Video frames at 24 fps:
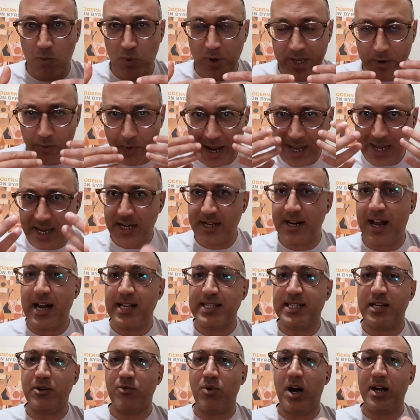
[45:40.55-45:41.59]
We
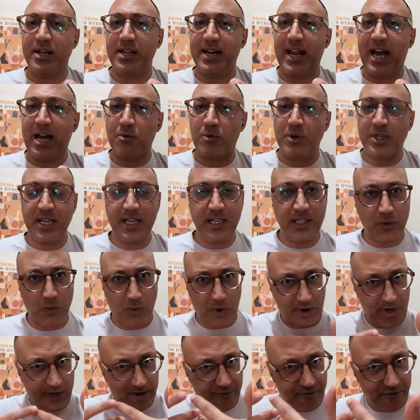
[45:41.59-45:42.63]
recognize Iranian
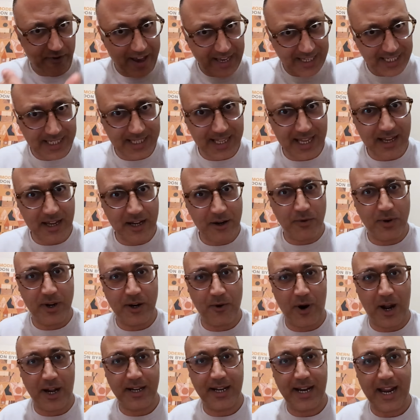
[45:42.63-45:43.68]
equities. We're investing in
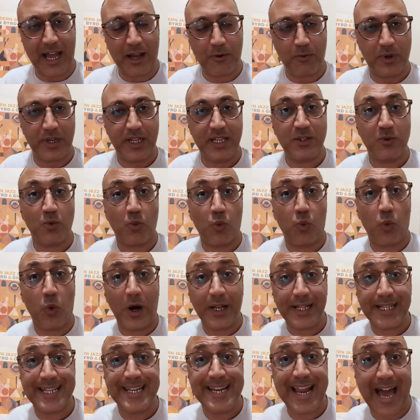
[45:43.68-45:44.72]
Iranian equities.
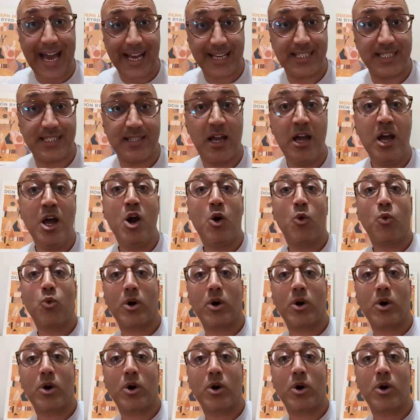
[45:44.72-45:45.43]
What next?